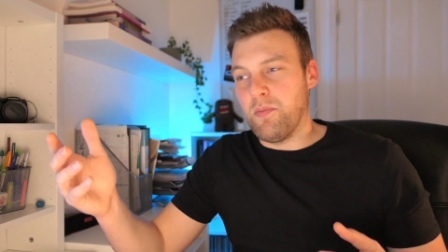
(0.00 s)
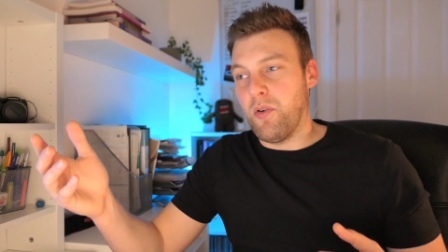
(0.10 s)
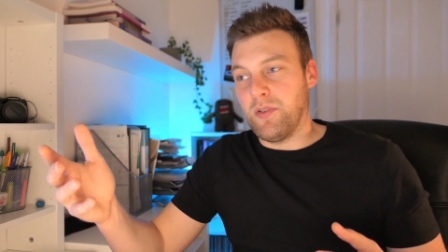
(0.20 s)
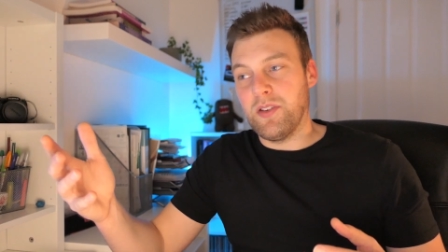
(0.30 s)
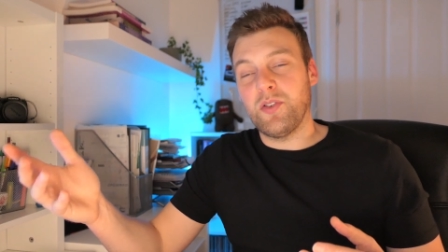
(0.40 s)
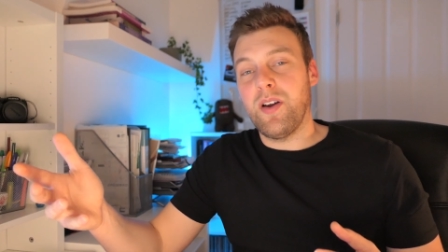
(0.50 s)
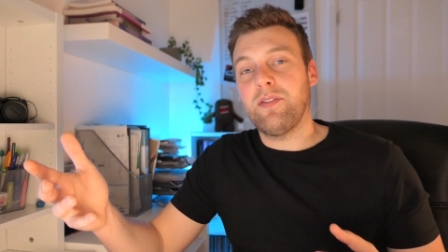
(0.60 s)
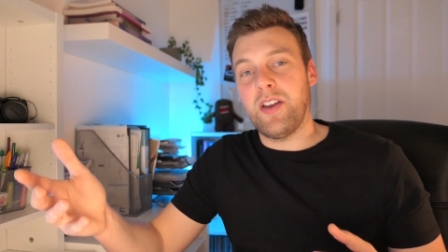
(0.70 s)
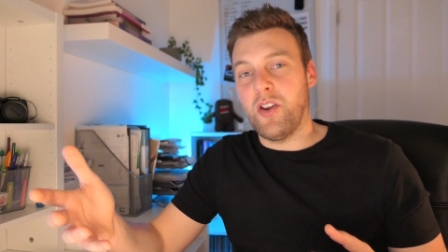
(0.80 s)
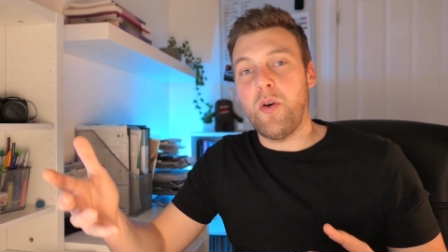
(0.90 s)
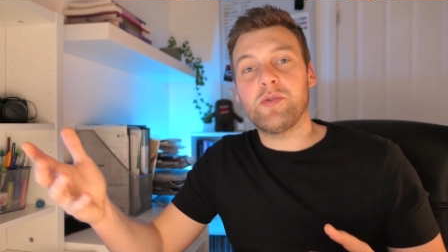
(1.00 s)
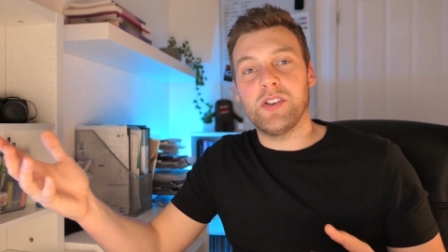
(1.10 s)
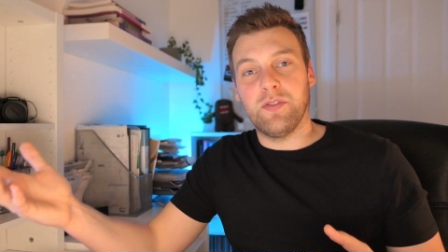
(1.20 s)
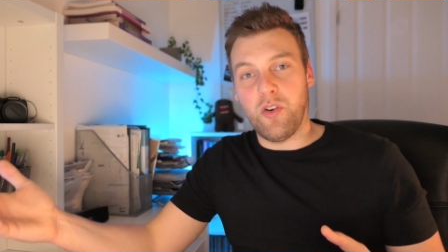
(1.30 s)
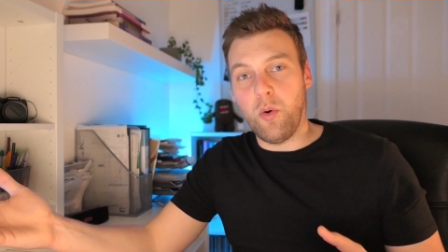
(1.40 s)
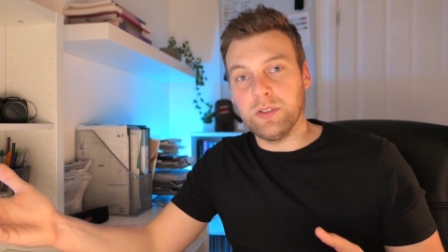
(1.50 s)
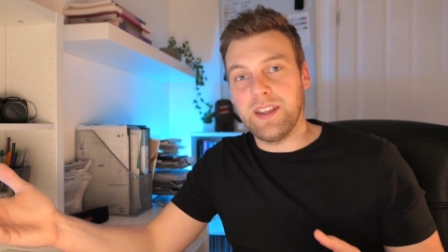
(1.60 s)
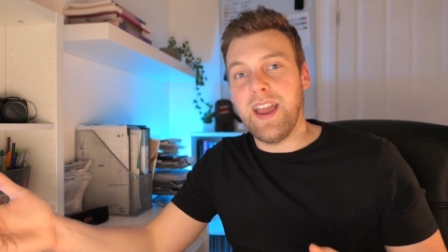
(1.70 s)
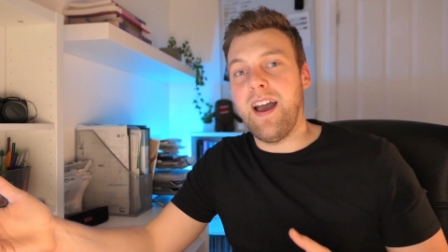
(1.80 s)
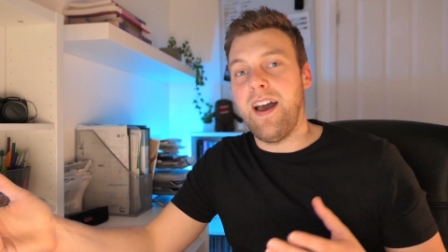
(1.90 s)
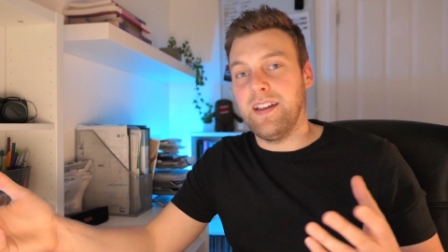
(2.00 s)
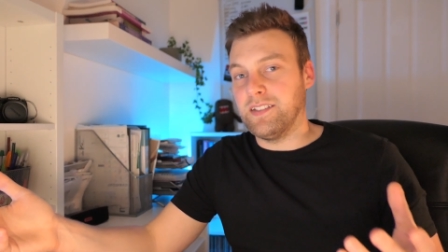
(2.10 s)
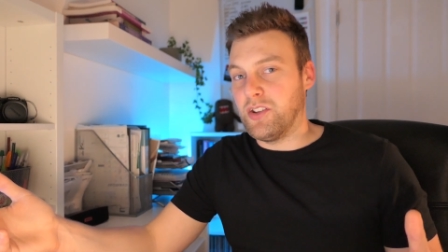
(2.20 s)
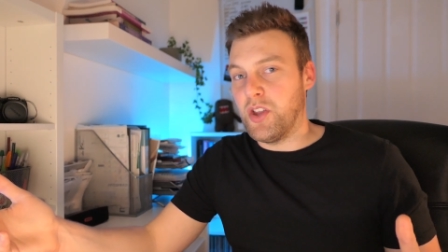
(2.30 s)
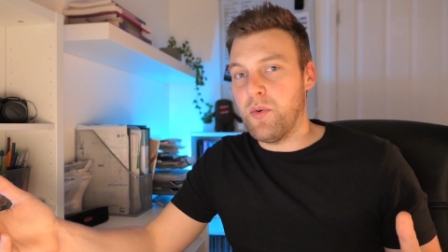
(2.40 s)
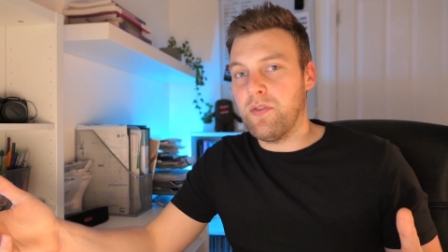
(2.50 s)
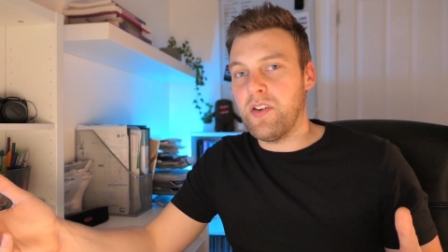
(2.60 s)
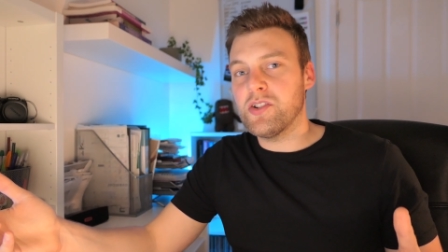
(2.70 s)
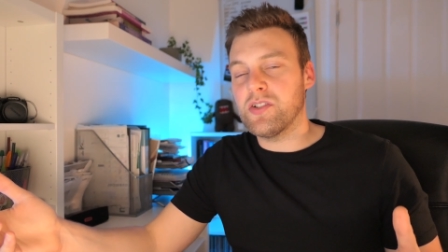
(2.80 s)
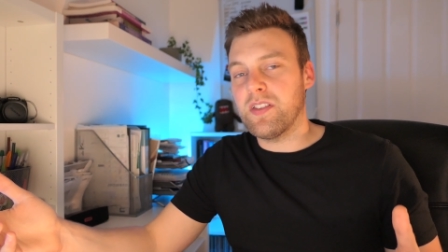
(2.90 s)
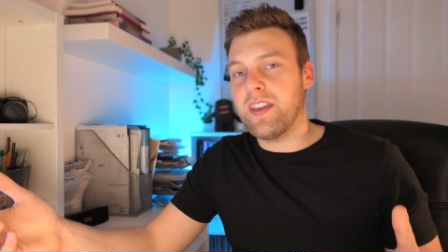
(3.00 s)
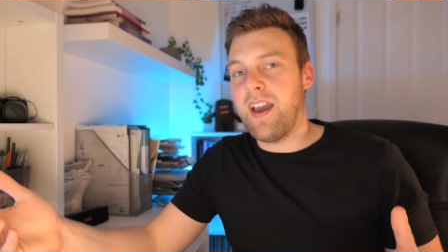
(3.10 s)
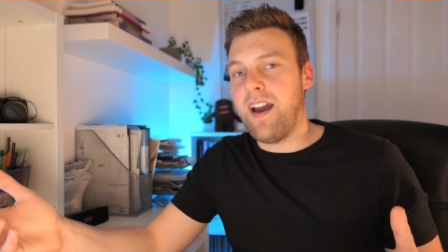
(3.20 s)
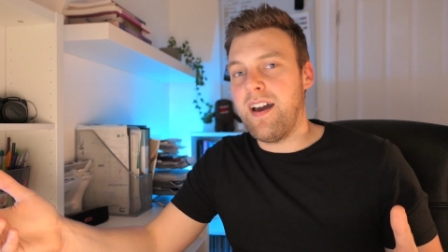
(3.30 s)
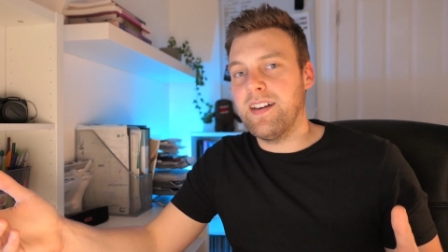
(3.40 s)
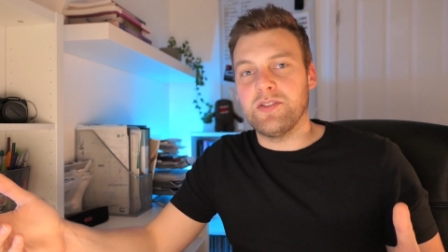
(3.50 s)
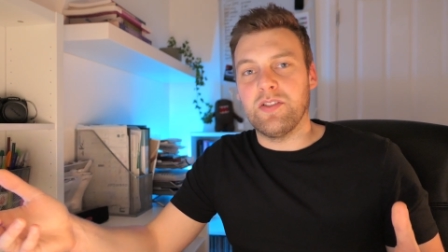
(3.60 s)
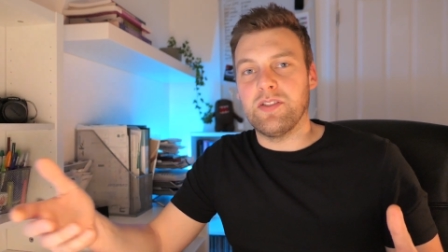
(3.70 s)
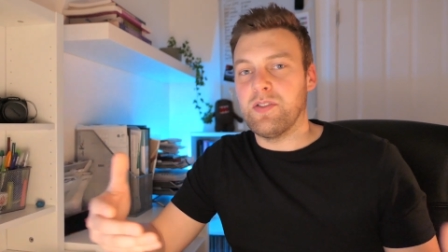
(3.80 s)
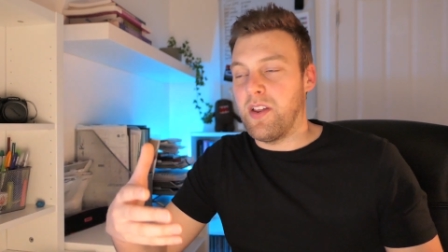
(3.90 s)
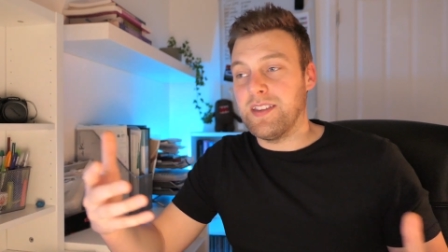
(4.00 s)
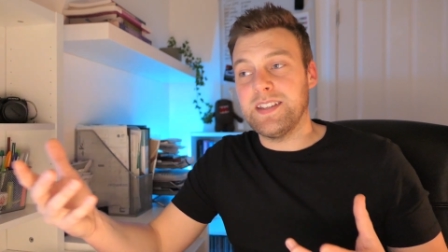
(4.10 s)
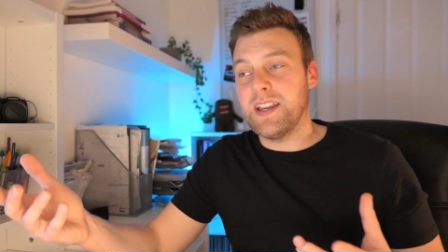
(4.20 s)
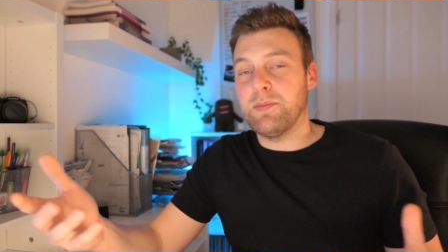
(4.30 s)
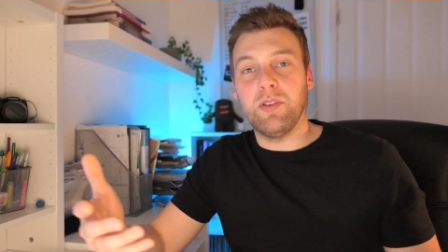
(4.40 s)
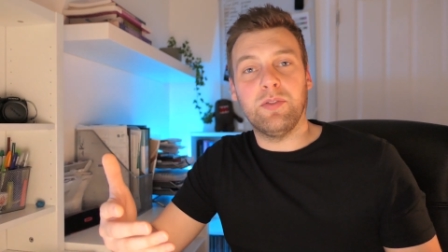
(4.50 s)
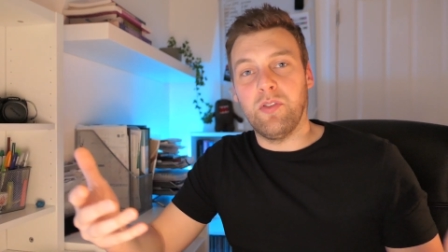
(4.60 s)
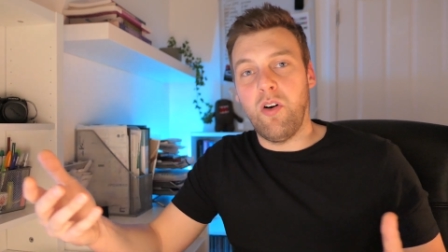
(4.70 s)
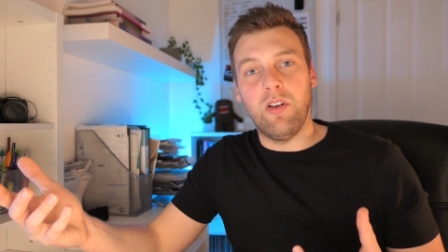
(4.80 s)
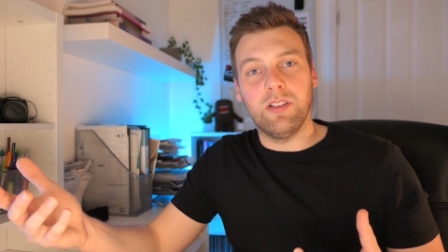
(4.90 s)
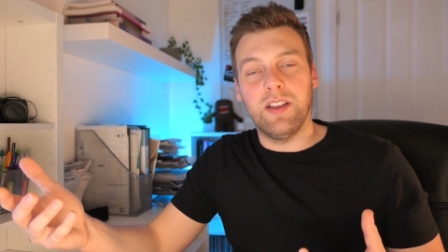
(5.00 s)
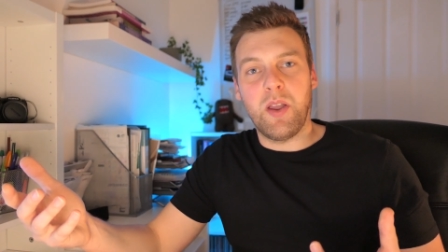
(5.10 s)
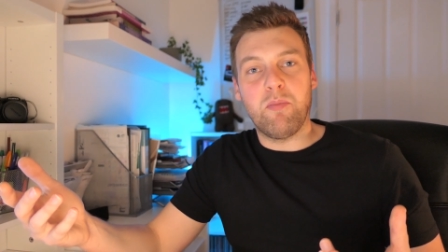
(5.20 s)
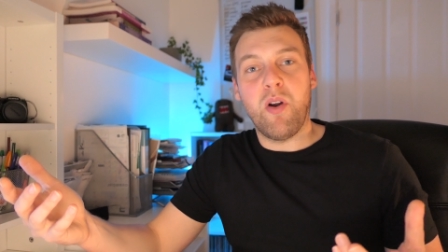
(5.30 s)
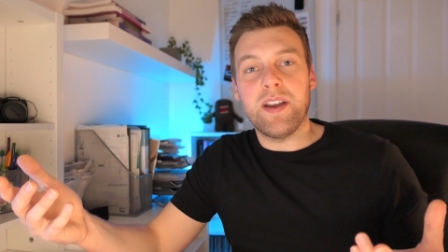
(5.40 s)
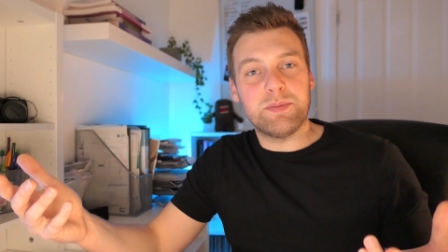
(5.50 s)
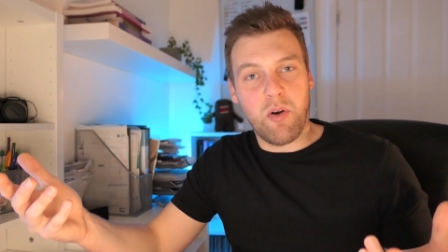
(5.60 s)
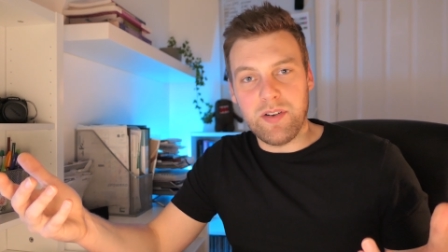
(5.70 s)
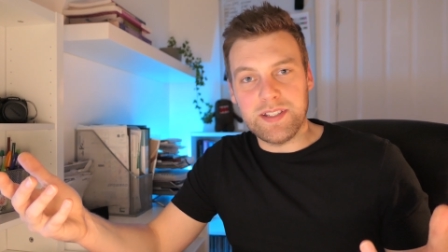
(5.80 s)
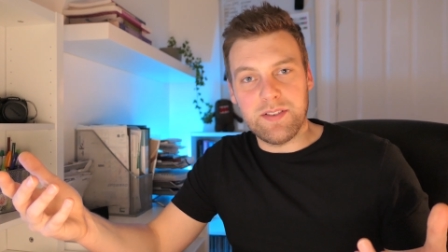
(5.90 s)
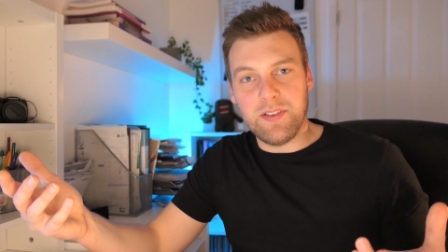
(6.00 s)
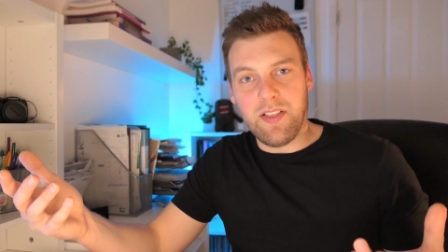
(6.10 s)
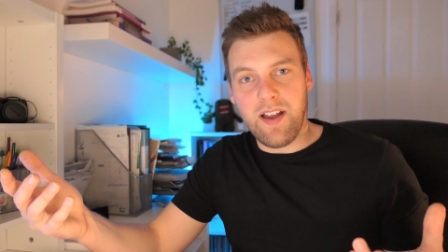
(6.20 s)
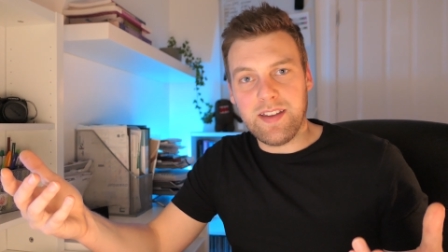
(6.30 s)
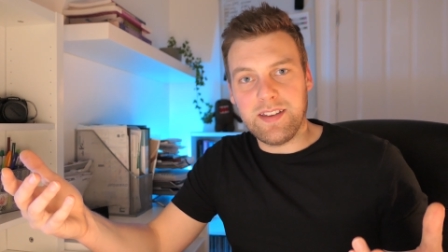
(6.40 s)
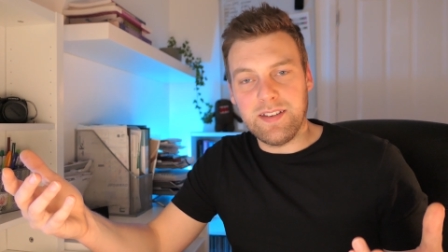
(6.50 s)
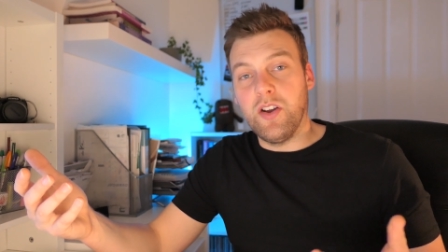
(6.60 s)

but you're going to have an option of an older car and a newer version of the car, so they're attainable for all price points, if you like.